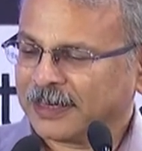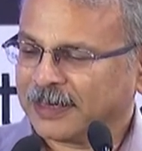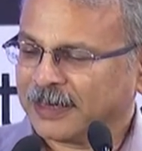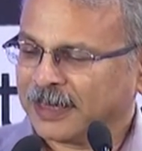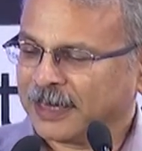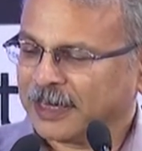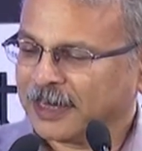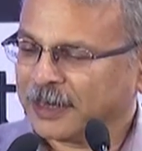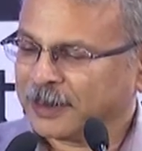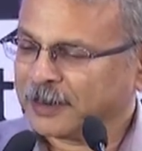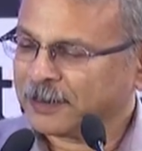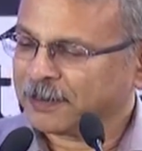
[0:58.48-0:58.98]

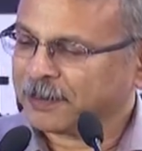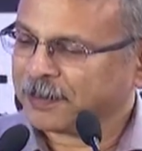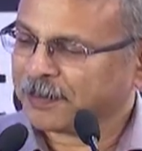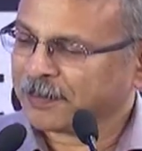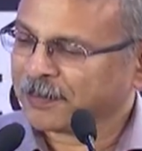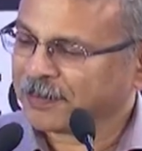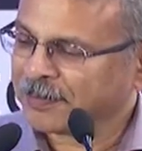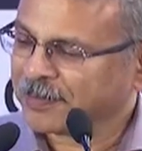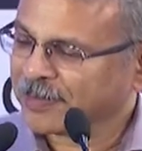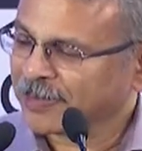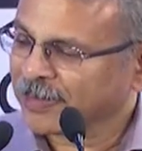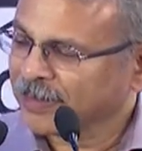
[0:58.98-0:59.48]
Mr.
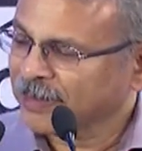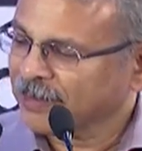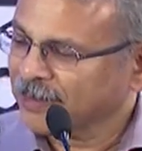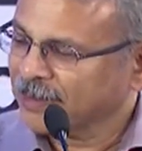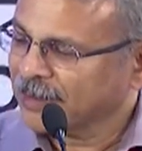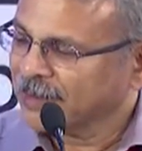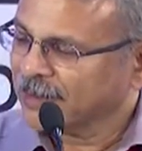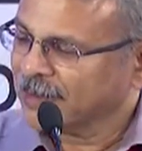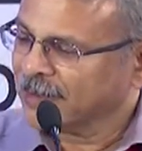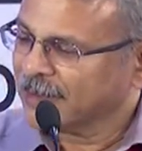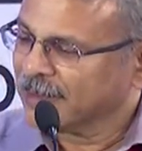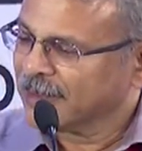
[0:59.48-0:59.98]

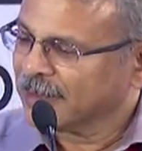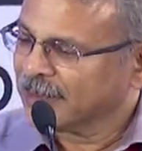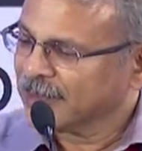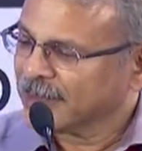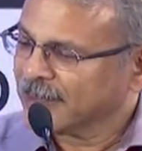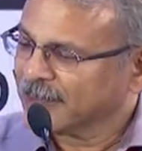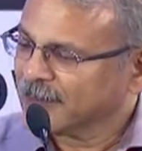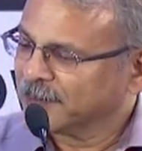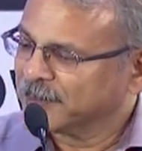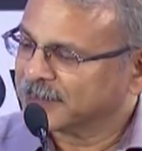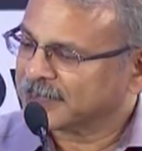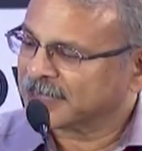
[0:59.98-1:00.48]

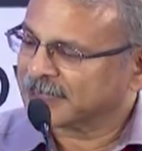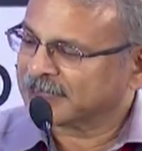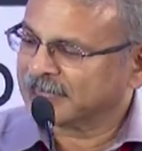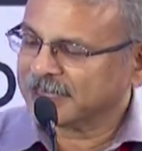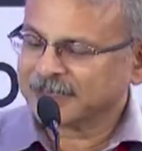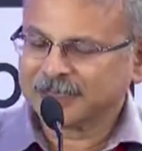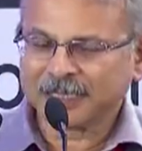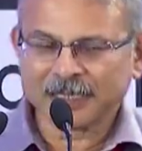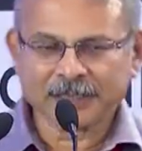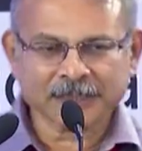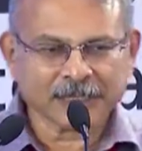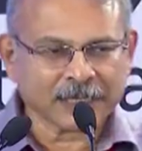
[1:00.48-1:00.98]

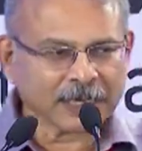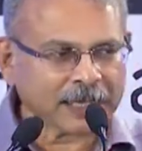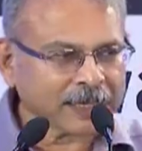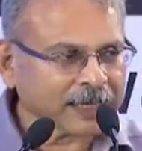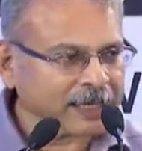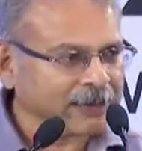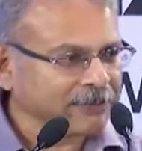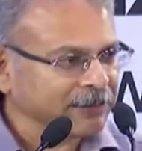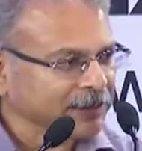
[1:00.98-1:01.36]
Sanjay Jana gave